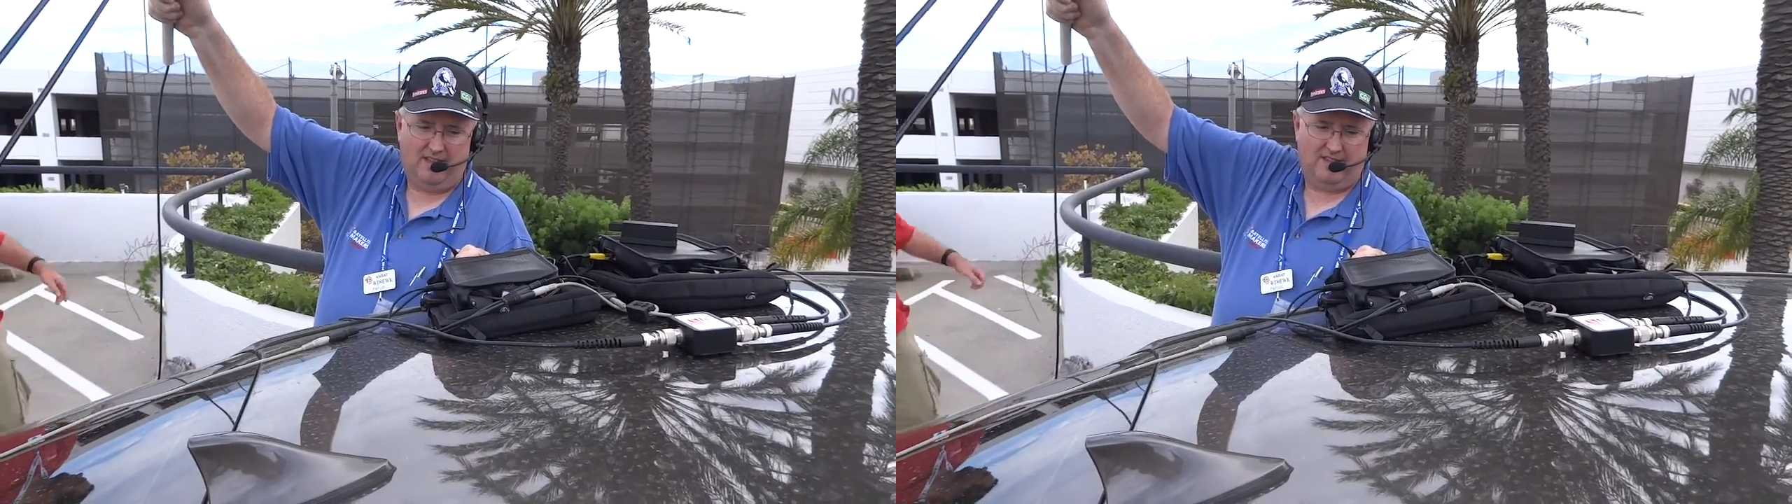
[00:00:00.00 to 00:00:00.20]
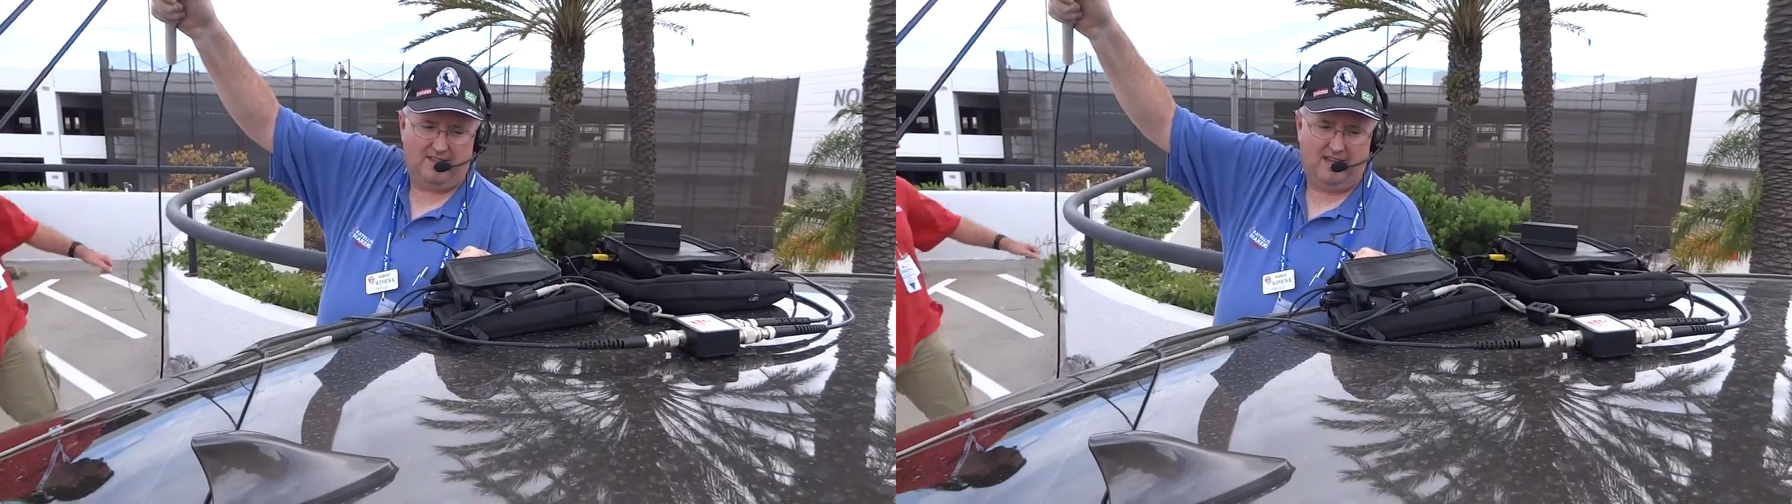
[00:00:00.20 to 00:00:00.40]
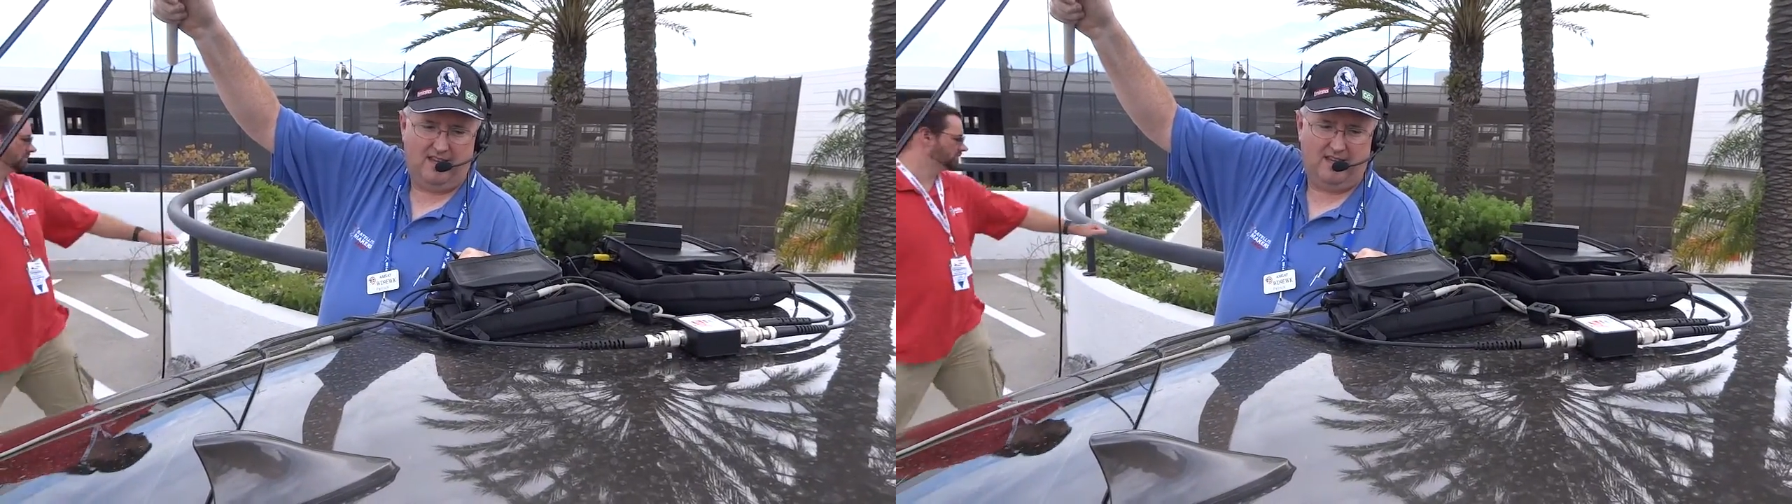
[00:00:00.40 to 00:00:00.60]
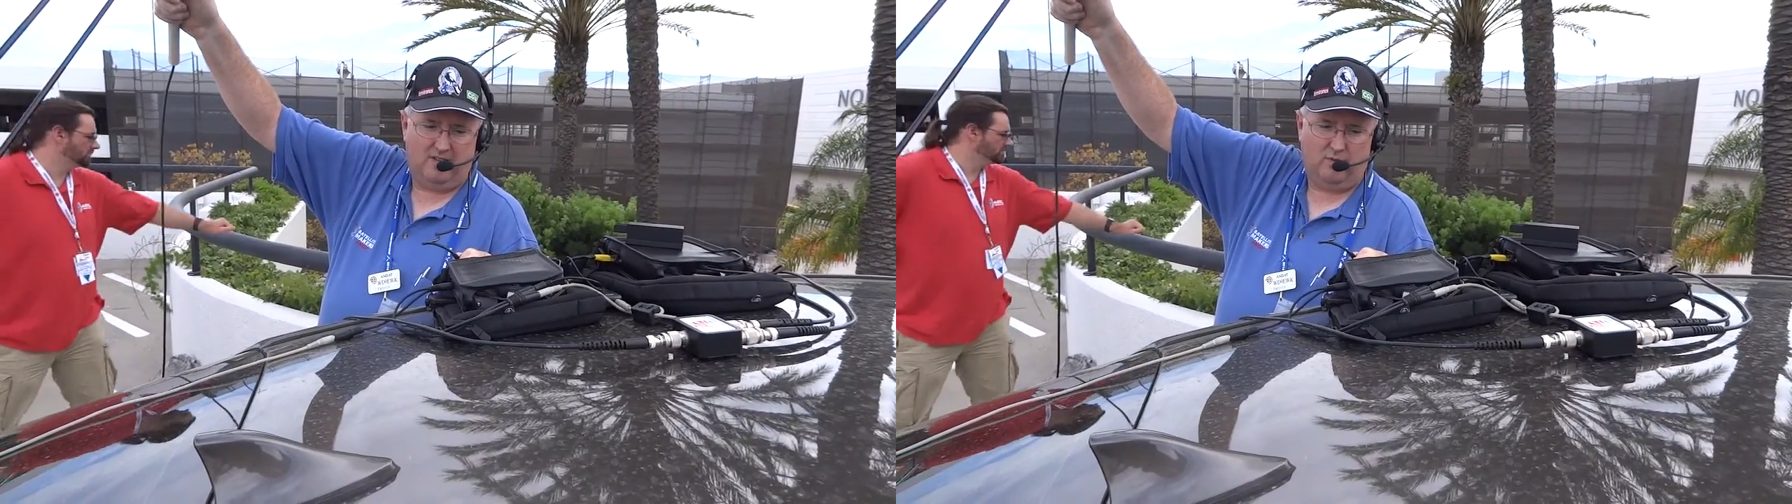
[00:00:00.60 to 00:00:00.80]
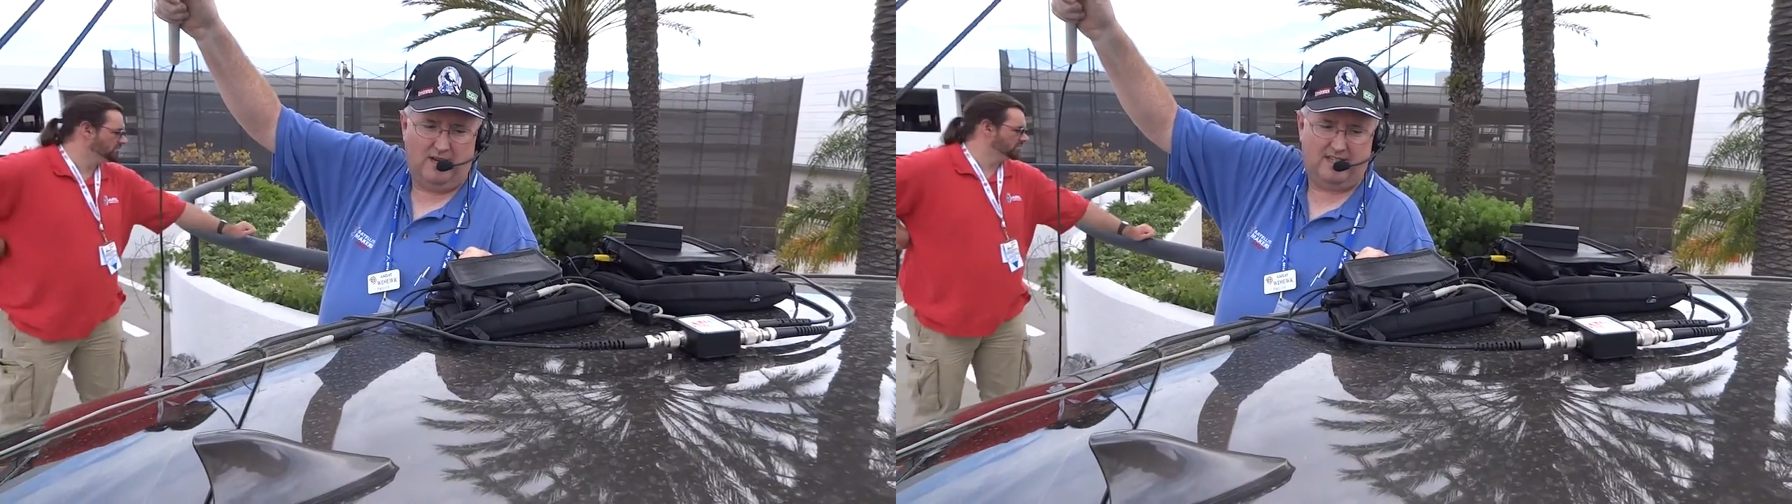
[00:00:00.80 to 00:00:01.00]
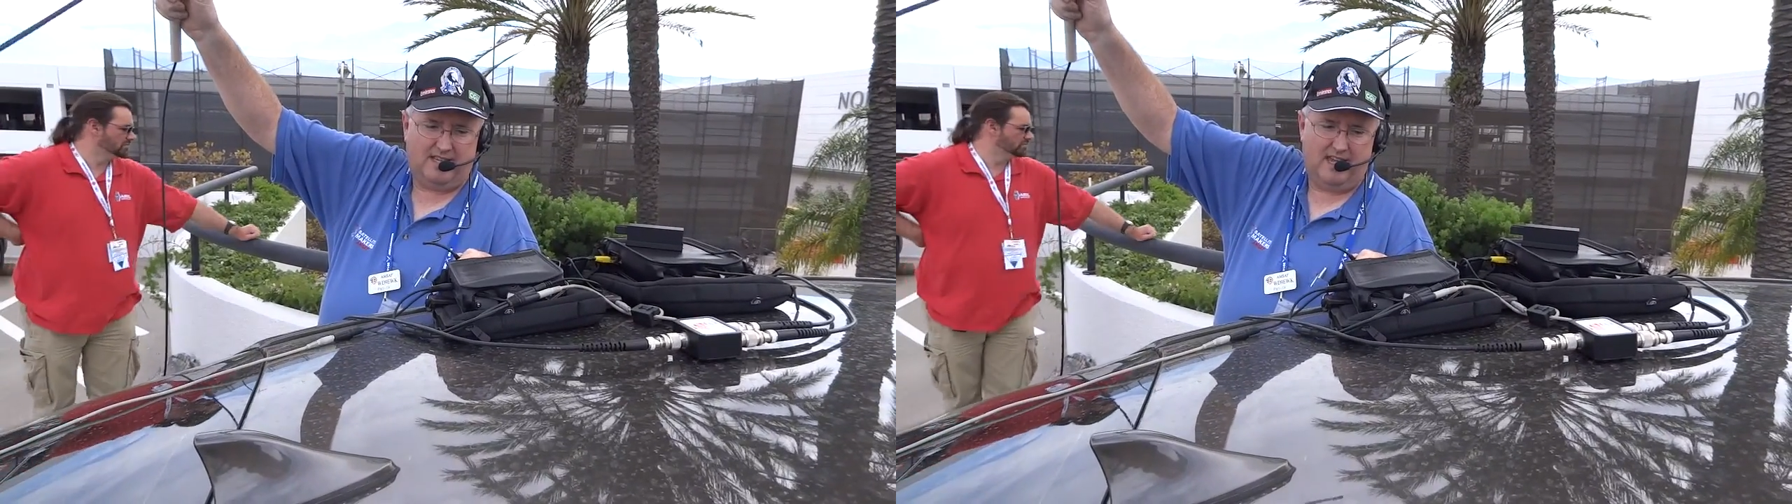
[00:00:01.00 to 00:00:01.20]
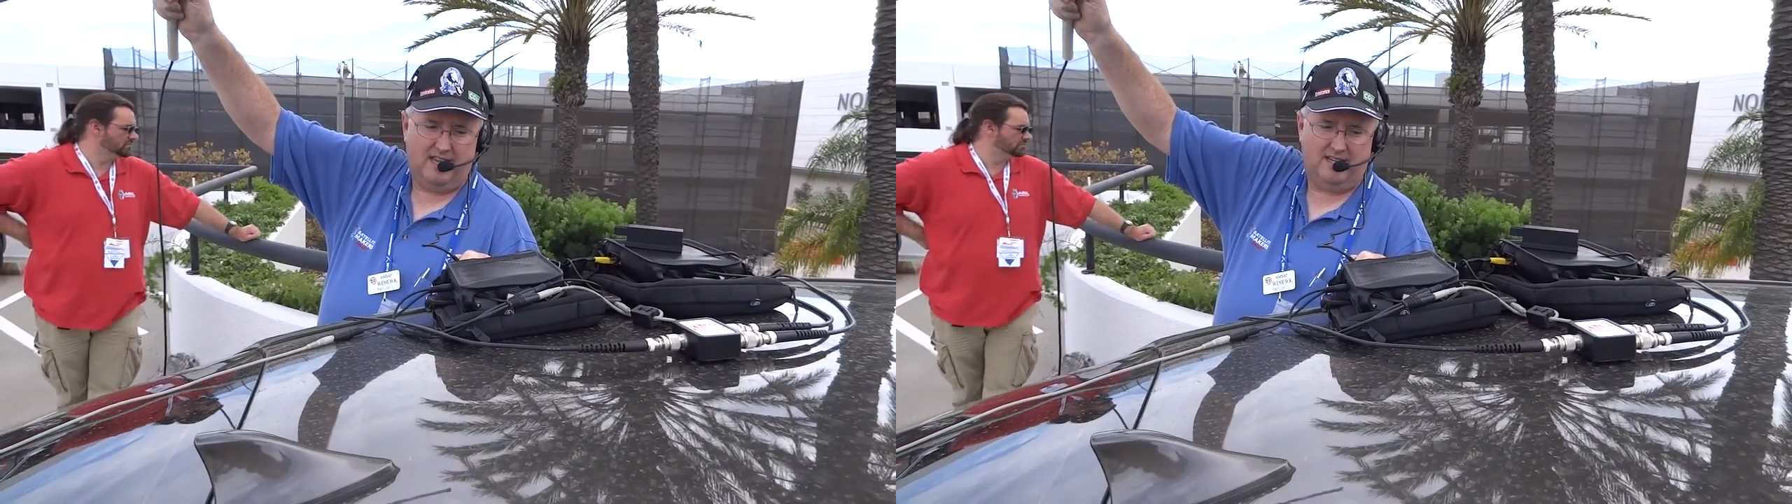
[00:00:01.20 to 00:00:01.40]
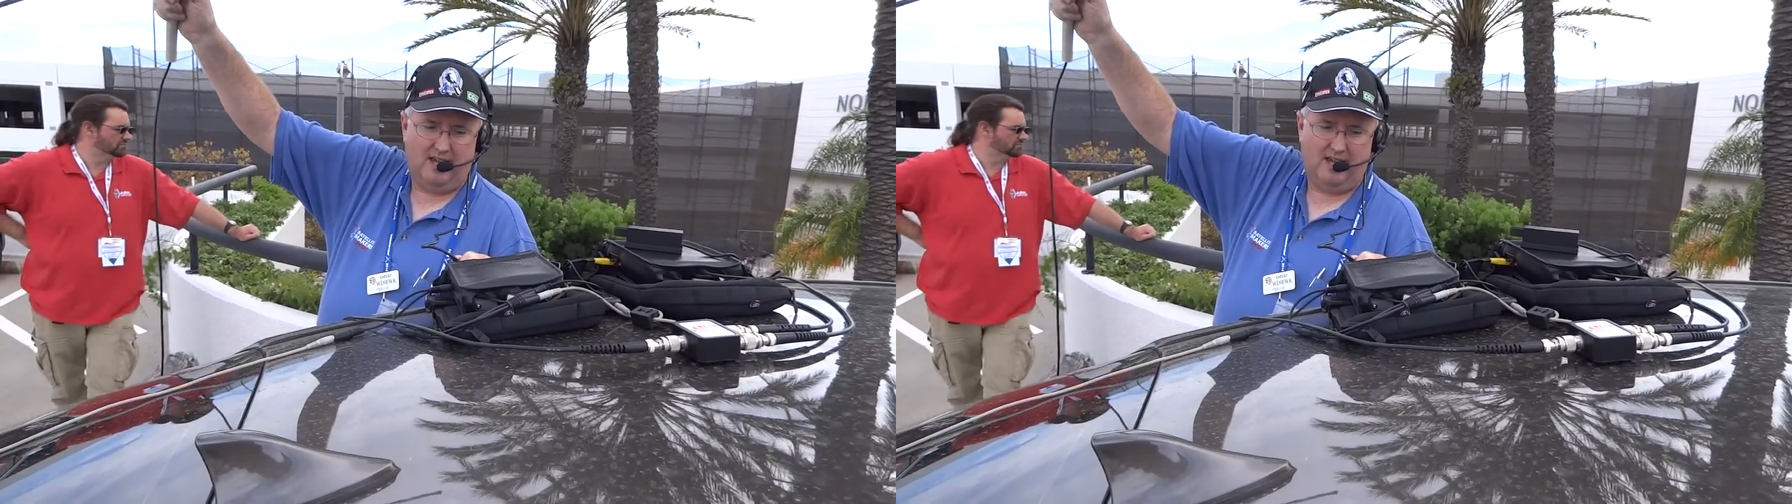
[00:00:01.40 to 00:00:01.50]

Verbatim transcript: This is Whiskey